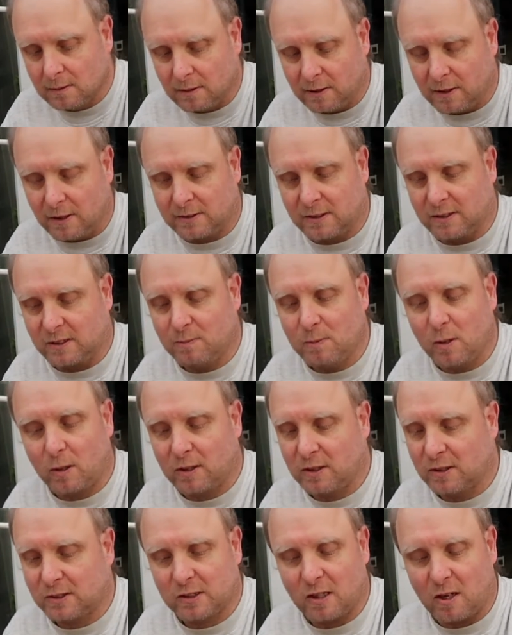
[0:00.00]
And I said, I'm not
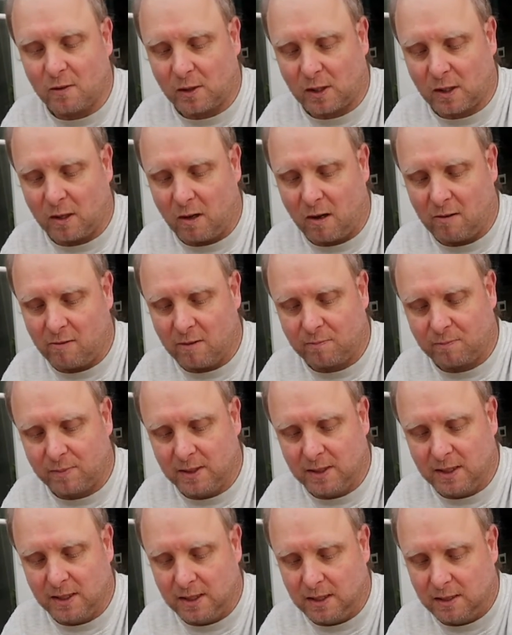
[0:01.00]
going to start the car up
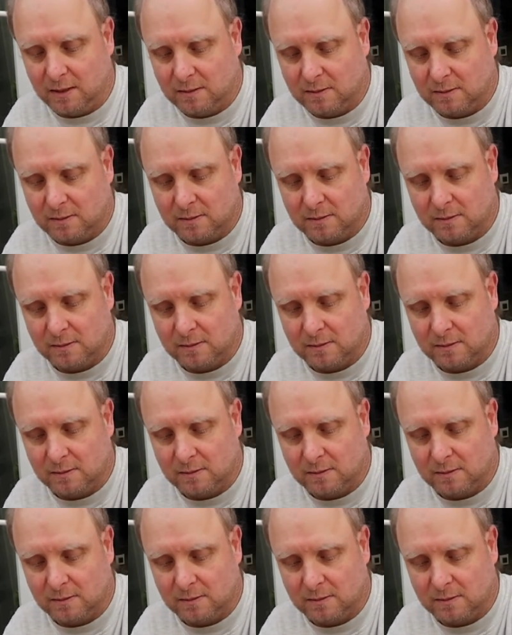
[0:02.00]
in here,